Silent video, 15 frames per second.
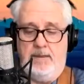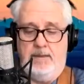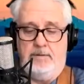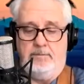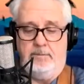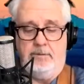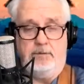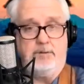
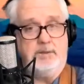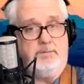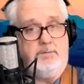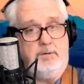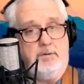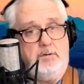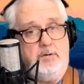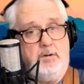For those of
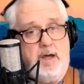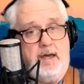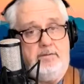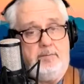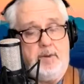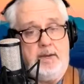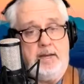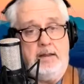you who
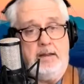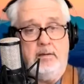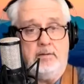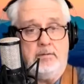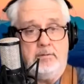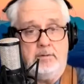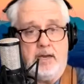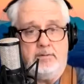have been
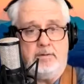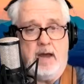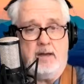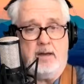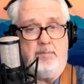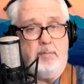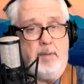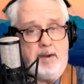ill and have
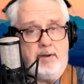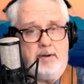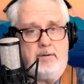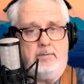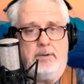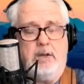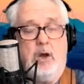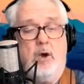gotten better,
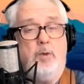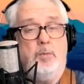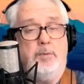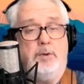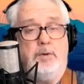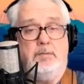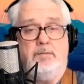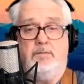we hope
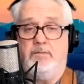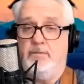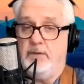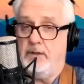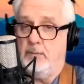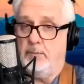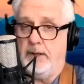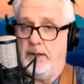you
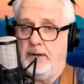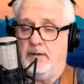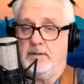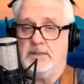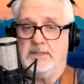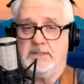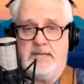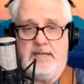feel better and
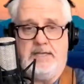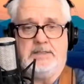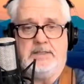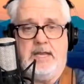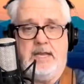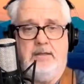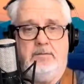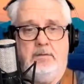stay
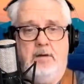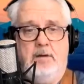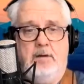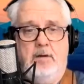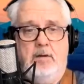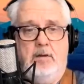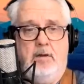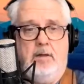safe.
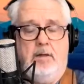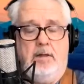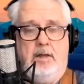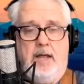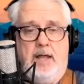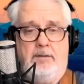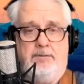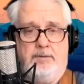
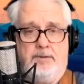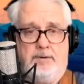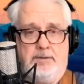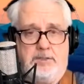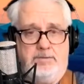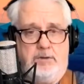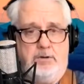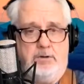And for those
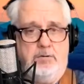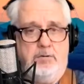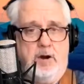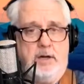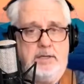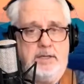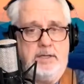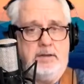of you who
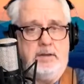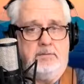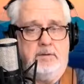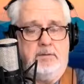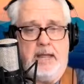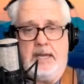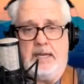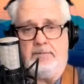are dealing with
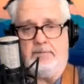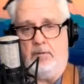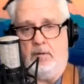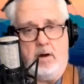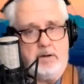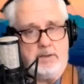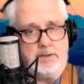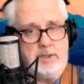any
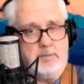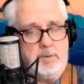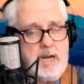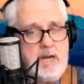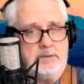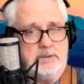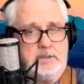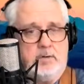long-term
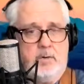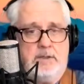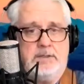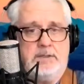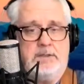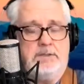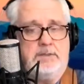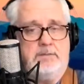
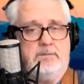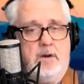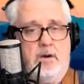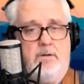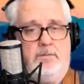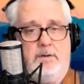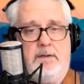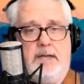consequences of
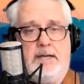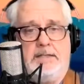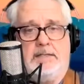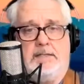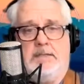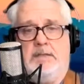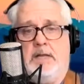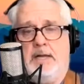COVID, as
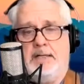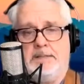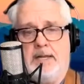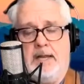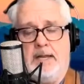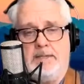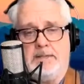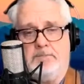it
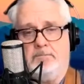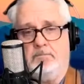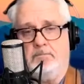has